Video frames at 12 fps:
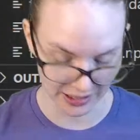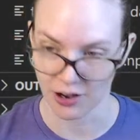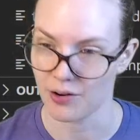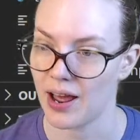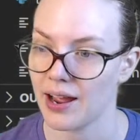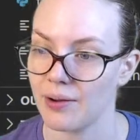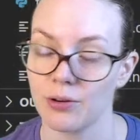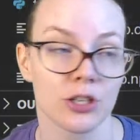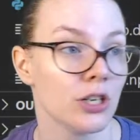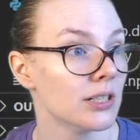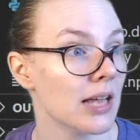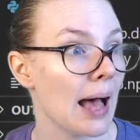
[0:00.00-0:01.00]
codec, which
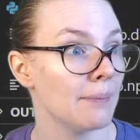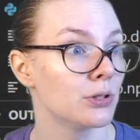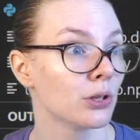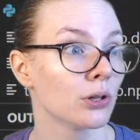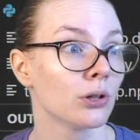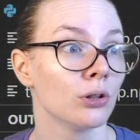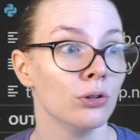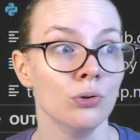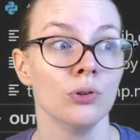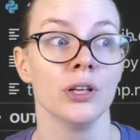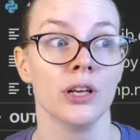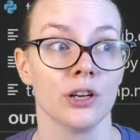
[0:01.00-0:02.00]
is
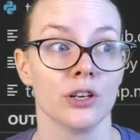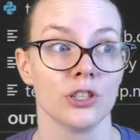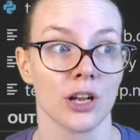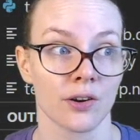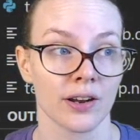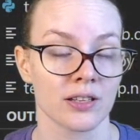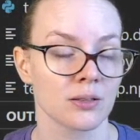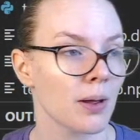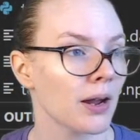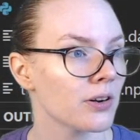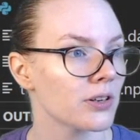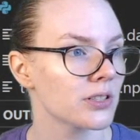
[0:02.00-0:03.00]
absolutely going to generate some
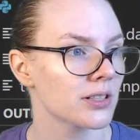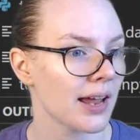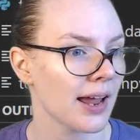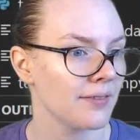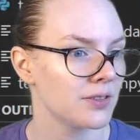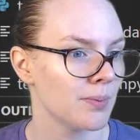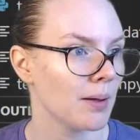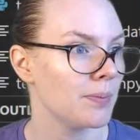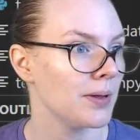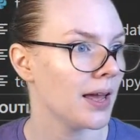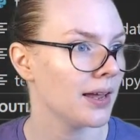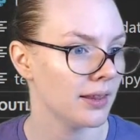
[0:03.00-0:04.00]
errors because I have some
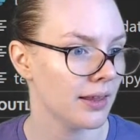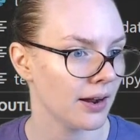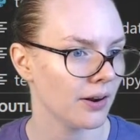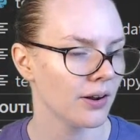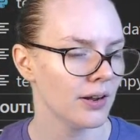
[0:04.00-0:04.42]
IPA in there.